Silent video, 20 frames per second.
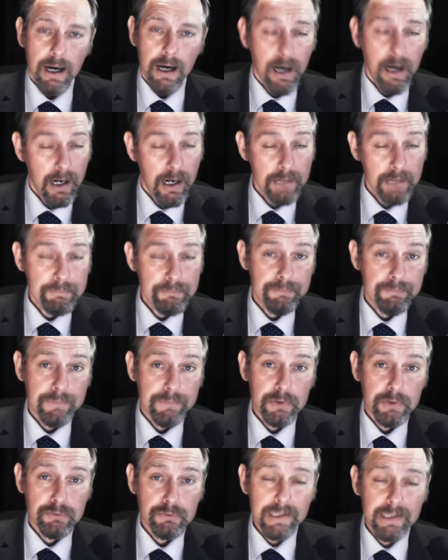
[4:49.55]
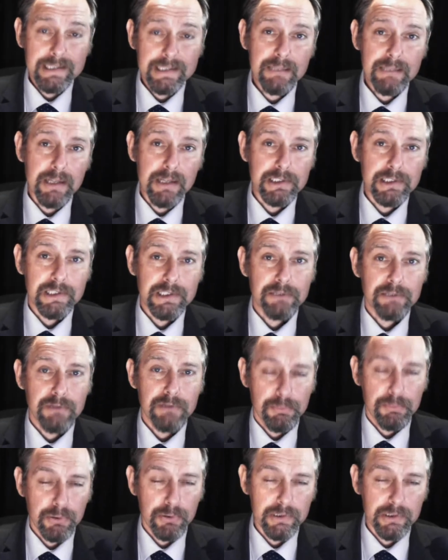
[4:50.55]
I'm Rick Timmis,
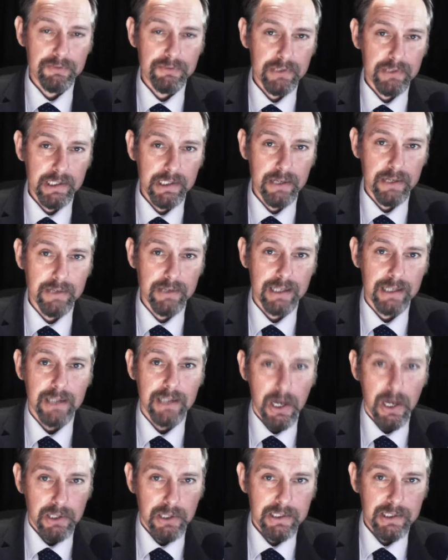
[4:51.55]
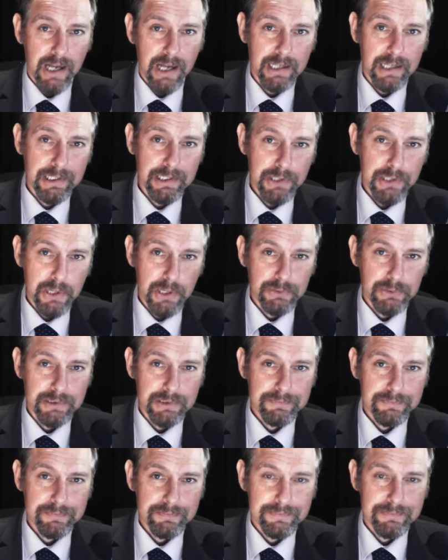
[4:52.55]
reporting for ThEUnit Nightly
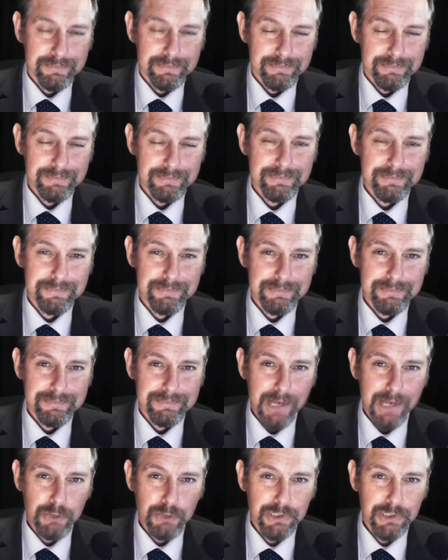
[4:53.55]
News. I'll